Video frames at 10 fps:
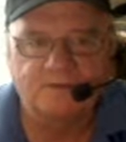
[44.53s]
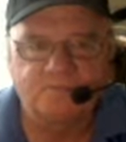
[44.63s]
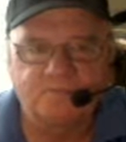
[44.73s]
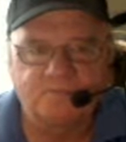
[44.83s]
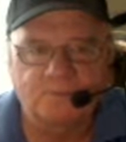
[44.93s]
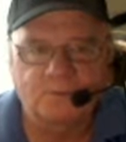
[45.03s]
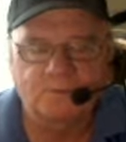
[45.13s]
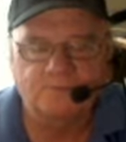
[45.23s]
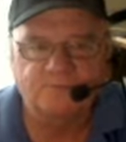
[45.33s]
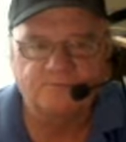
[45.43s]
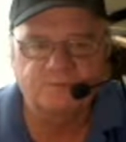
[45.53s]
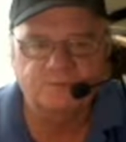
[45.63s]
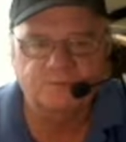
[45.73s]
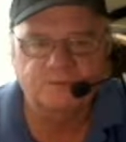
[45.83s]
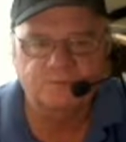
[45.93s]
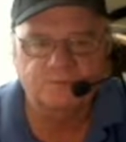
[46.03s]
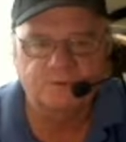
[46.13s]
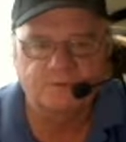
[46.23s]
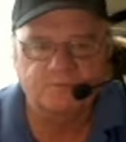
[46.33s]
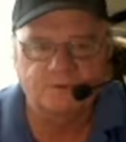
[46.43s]
They've hit the board with
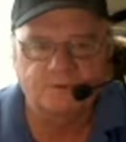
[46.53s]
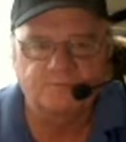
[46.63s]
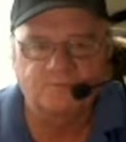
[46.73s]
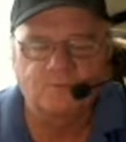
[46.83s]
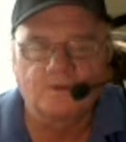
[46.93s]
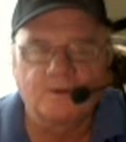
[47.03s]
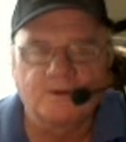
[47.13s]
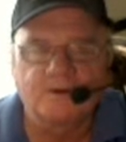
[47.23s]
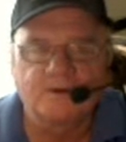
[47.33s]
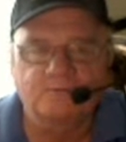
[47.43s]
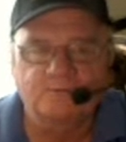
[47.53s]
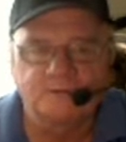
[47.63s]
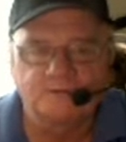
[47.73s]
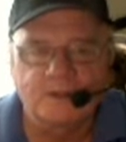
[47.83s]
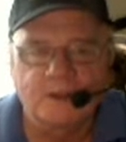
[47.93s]
56% of nearly 400 entries